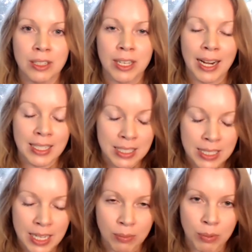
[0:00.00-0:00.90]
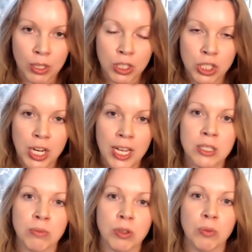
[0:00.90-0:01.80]
And as I said, I'm going to share
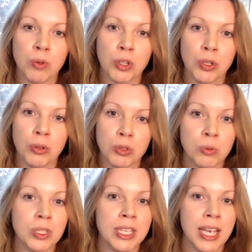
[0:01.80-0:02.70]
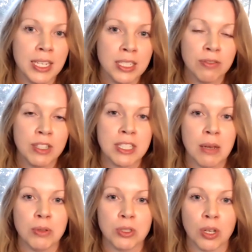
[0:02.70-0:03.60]
something with you towards the end of this
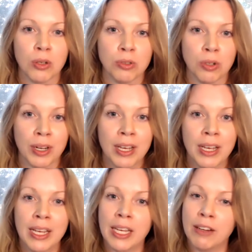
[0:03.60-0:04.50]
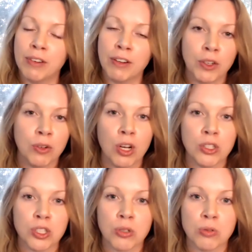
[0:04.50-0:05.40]
episode on, even if you're
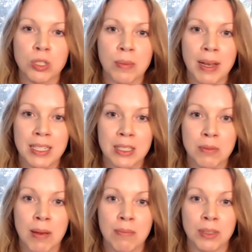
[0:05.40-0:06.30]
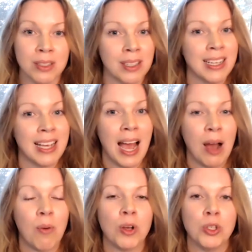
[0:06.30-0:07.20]
not a Total Somatics member,
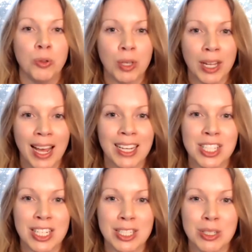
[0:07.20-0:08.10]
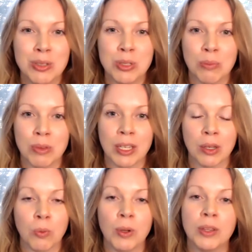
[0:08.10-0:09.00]
how you can actually do something
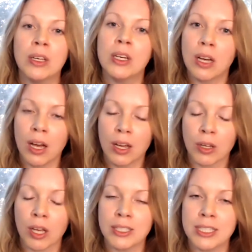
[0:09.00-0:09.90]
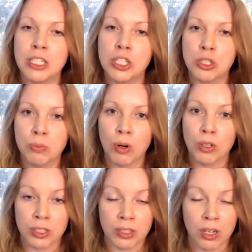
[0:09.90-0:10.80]
with a digital
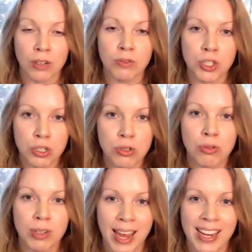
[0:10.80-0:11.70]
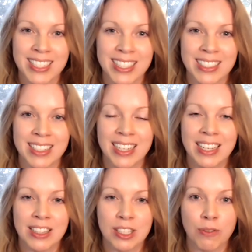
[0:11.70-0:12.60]
product that I've just created
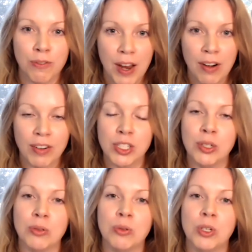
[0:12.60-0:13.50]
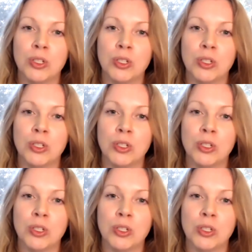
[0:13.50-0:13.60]
that's very new